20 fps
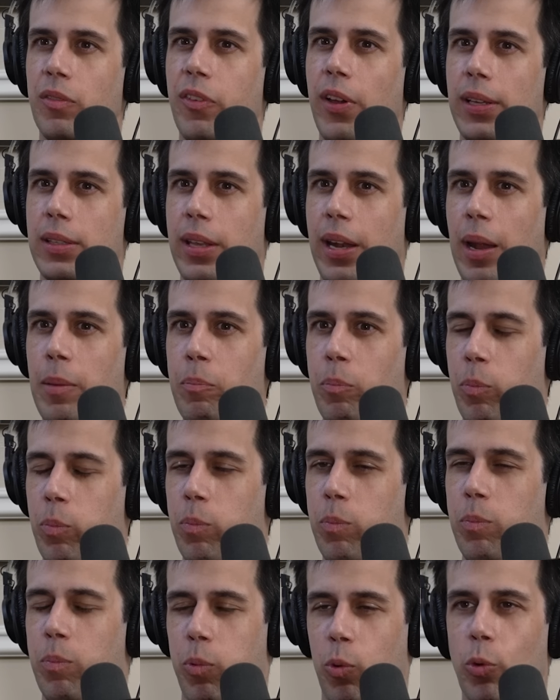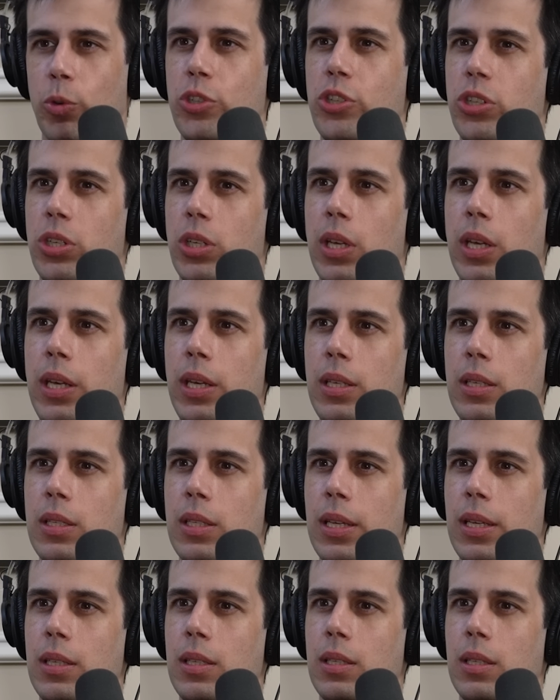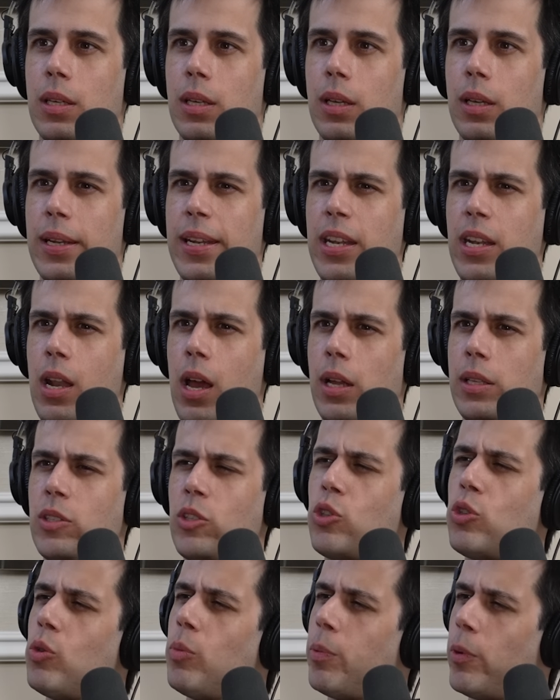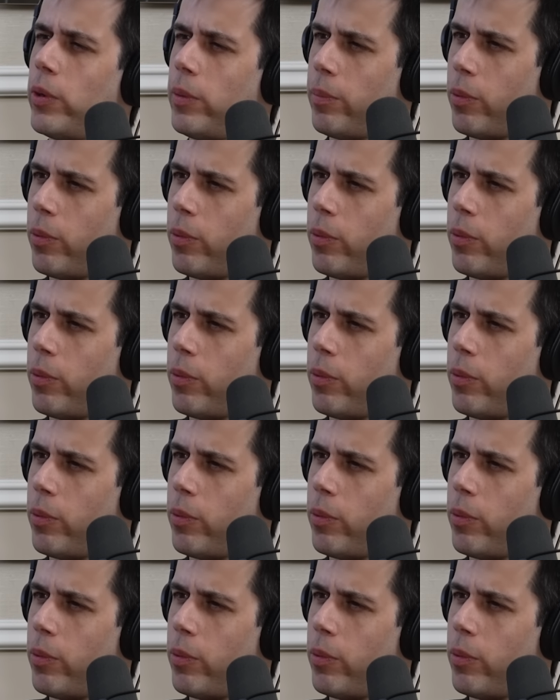the fact that I'm Portuguese is uh, not super